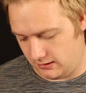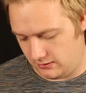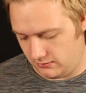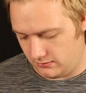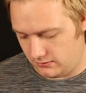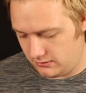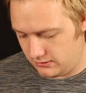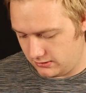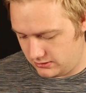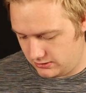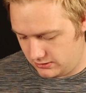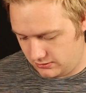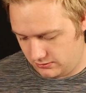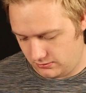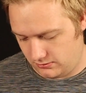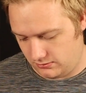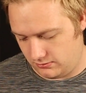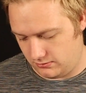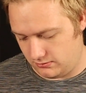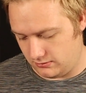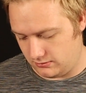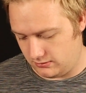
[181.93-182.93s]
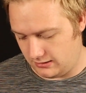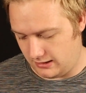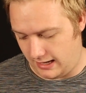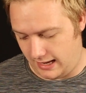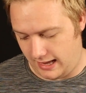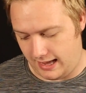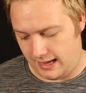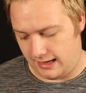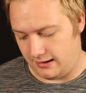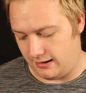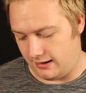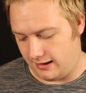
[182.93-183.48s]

in order to add